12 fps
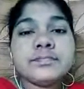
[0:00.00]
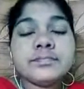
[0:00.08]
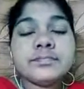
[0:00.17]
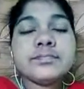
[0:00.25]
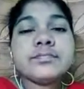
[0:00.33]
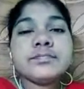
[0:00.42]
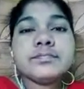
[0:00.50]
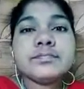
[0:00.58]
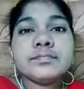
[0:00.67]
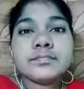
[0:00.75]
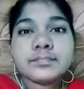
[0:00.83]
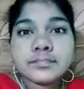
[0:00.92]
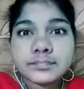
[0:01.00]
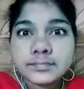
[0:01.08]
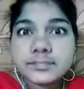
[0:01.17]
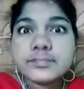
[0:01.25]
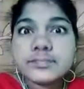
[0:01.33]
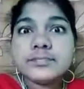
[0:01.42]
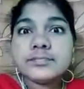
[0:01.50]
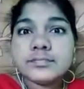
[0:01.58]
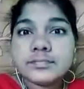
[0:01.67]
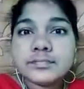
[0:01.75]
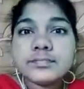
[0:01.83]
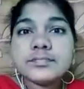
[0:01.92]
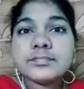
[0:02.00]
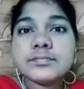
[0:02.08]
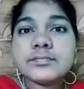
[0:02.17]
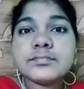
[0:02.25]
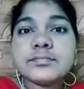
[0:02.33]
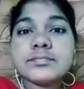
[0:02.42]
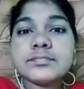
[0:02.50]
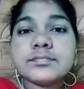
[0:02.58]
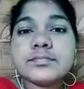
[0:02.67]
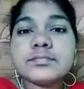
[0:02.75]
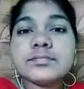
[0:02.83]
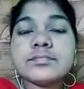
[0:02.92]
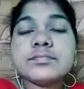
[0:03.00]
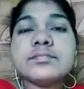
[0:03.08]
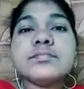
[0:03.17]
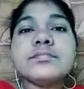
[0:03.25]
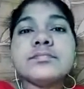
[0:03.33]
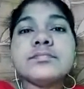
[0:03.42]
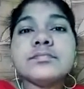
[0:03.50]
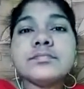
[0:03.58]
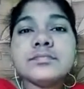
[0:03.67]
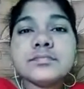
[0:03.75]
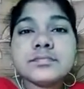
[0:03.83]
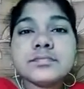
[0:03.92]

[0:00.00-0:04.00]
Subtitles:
(not speaking)